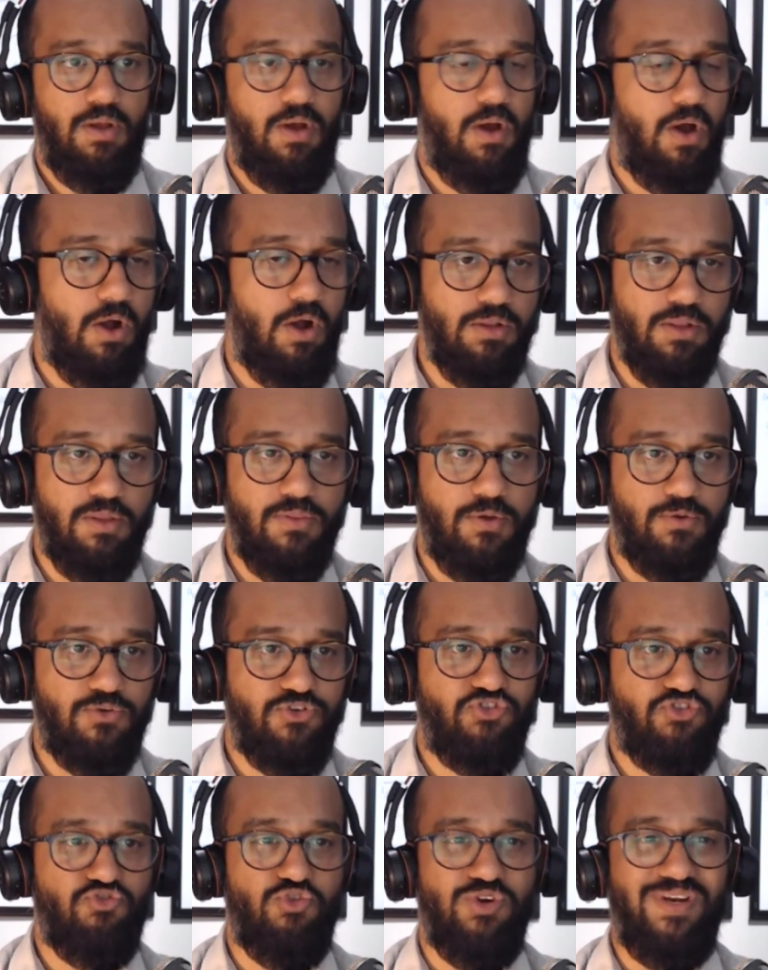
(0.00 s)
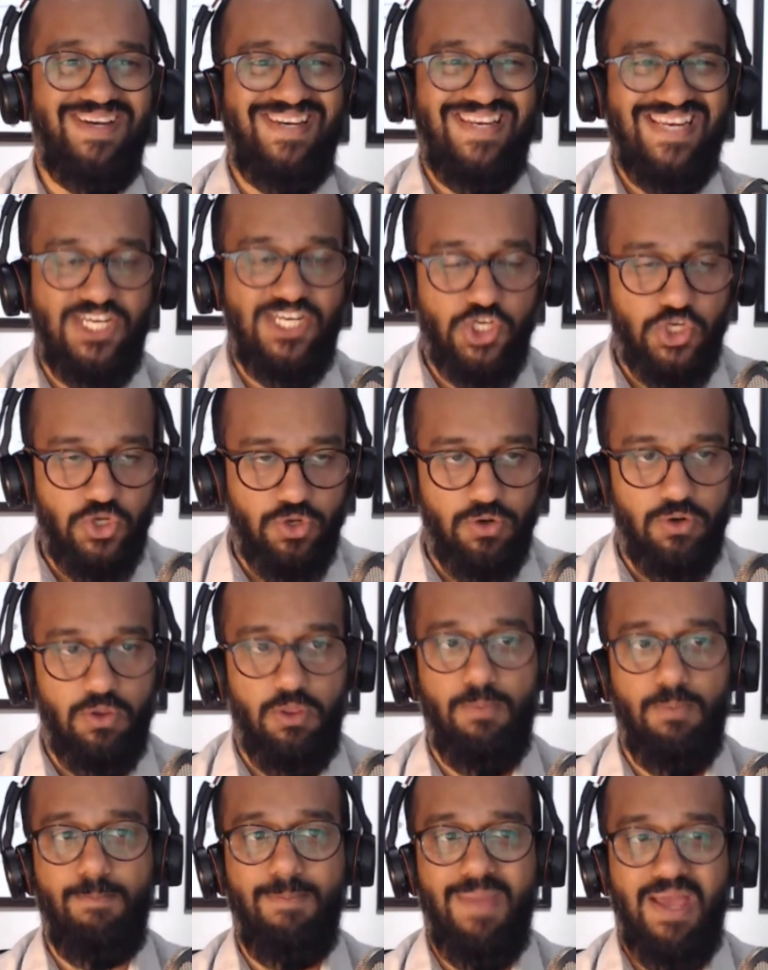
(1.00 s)
all of those traditional
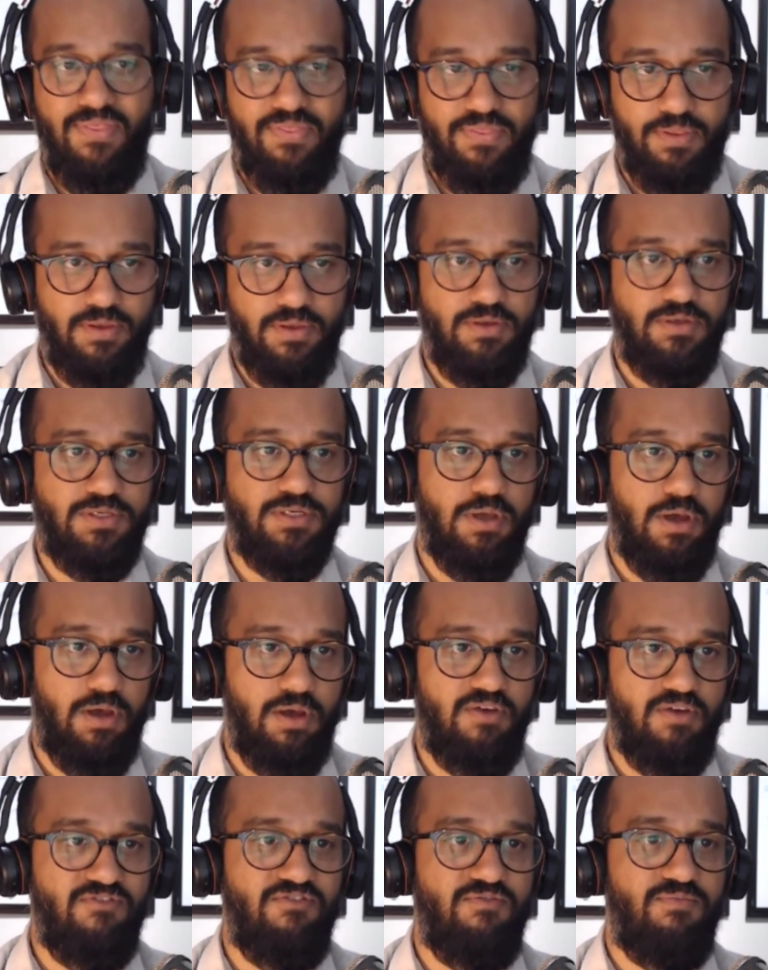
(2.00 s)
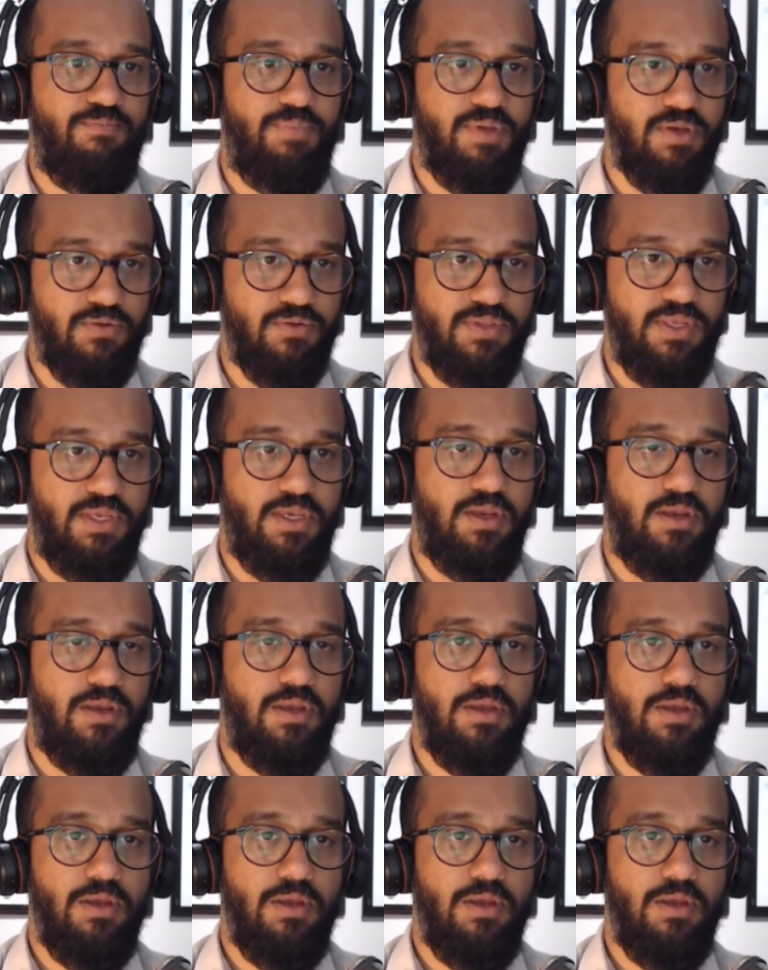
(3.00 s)
methods of building